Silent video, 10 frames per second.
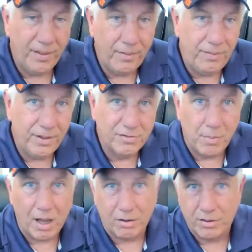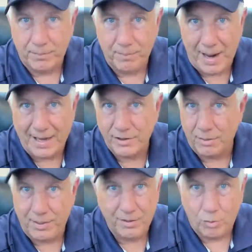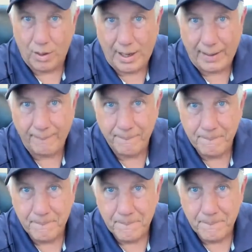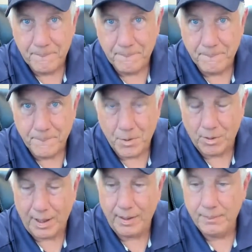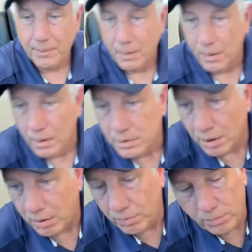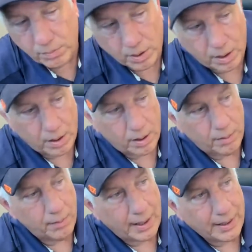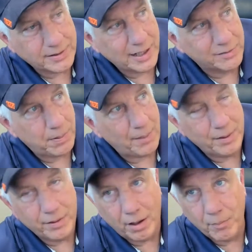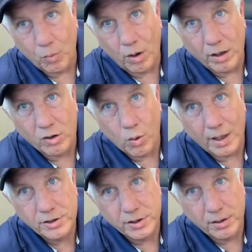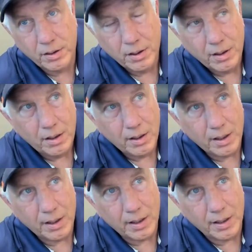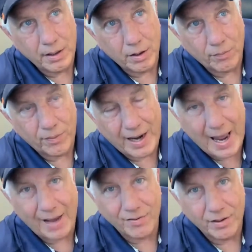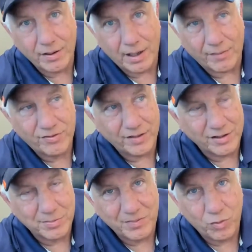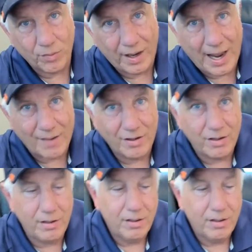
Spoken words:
this model can match up either way. Okay. So I guess that's probably the number one question. They haven't, I've said this before, they haven't